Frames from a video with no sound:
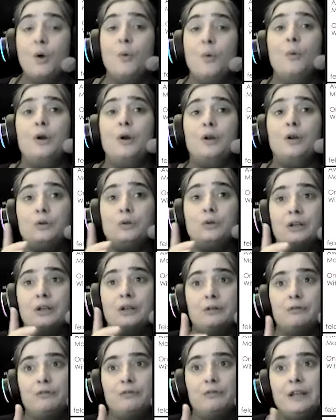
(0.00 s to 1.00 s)
where you
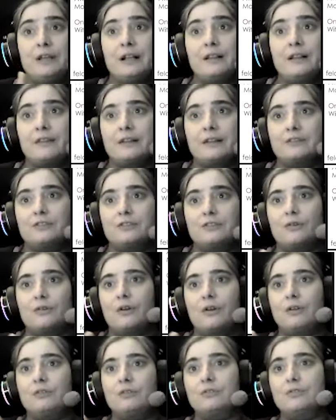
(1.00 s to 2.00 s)
can feel that you're
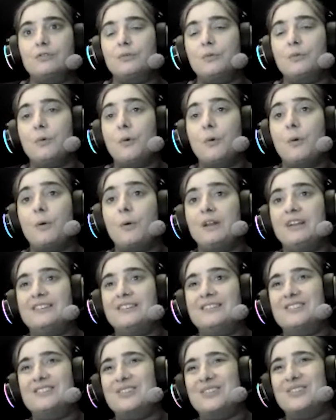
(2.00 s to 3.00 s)
not
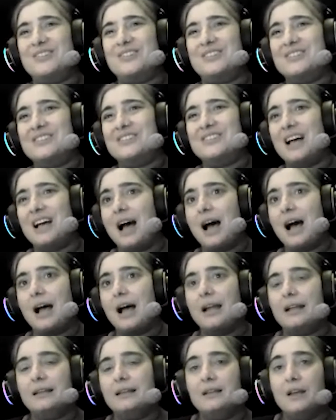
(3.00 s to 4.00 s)
rolling to the
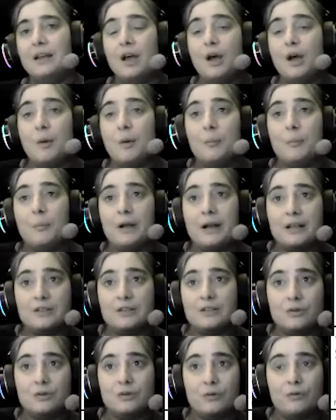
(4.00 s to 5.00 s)
side, but
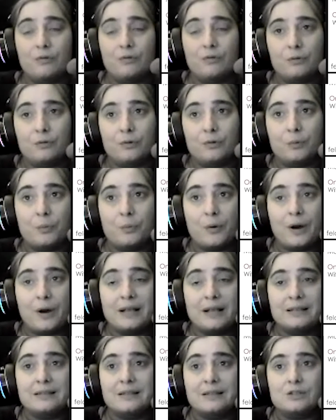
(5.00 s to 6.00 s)
as your foot
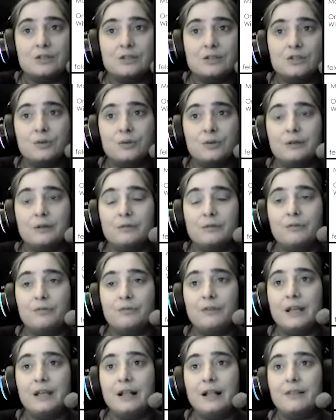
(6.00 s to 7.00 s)
presses, you can
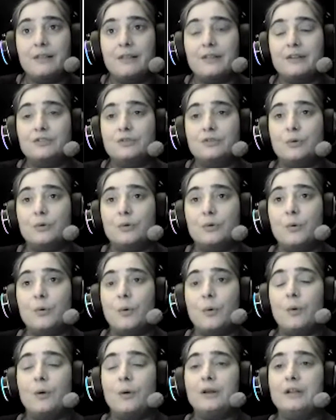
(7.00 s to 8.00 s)
feel that you're
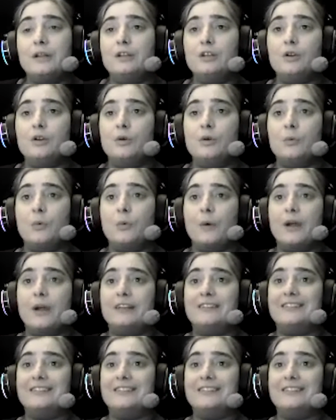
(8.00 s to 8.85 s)
rolling your weight